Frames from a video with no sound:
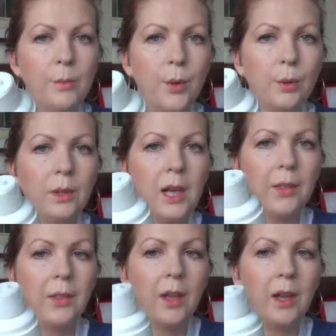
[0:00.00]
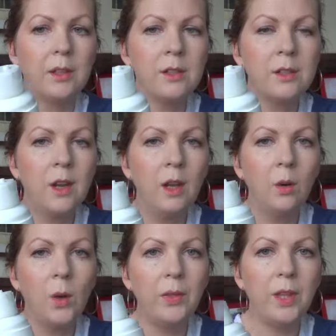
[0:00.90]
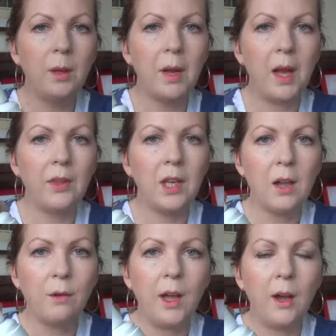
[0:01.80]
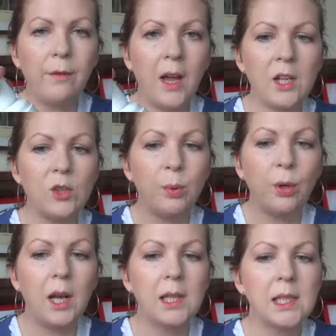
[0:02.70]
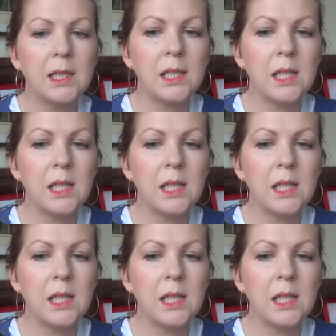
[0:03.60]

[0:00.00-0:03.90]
bottle like that. One thing about the Alpha H products